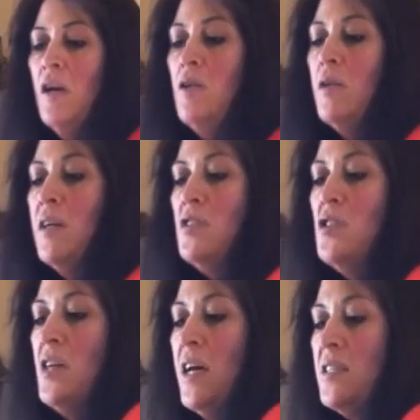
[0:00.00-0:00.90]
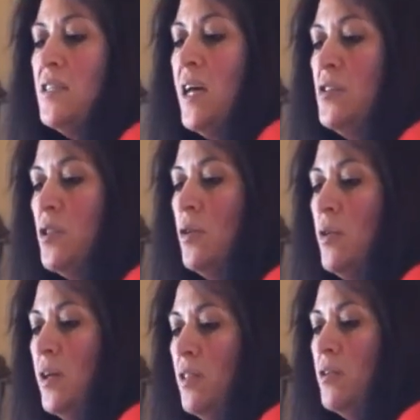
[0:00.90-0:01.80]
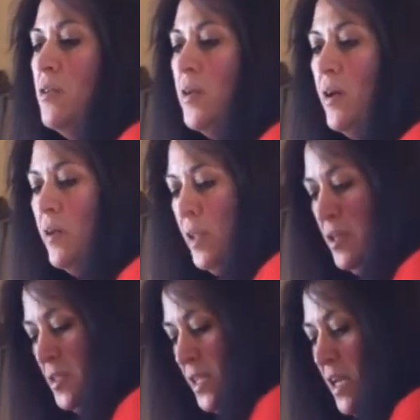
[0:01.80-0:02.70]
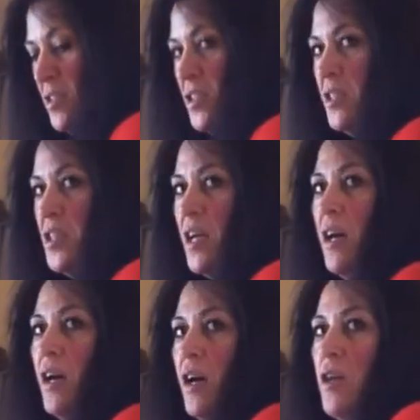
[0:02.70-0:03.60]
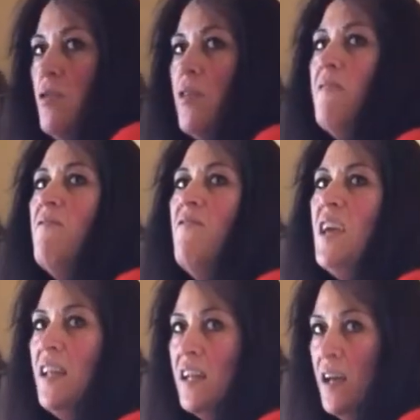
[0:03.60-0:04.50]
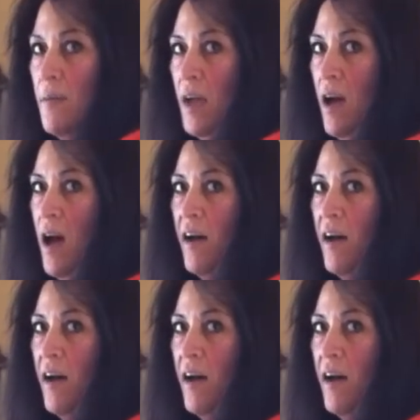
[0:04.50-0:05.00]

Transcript: You can just, as you're going through a, uh, a, uh, using HCG, you can feel it coming